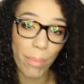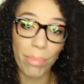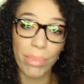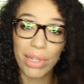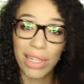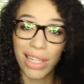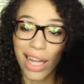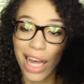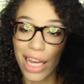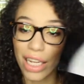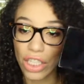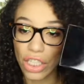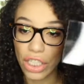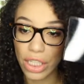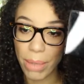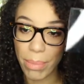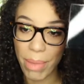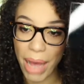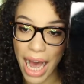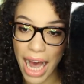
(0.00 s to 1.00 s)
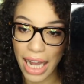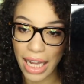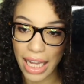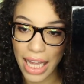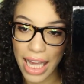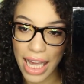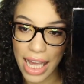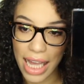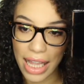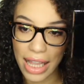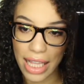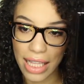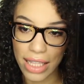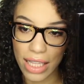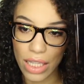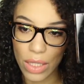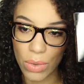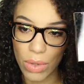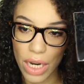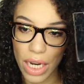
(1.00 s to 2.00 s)
Blush palette, and this
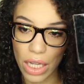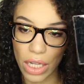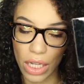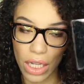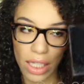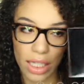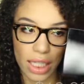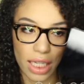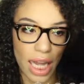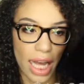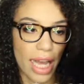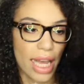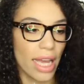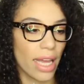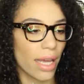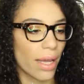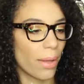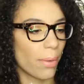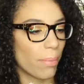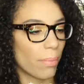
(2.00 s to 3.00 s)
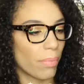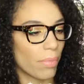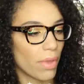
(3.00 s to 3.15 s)
is what it looks like.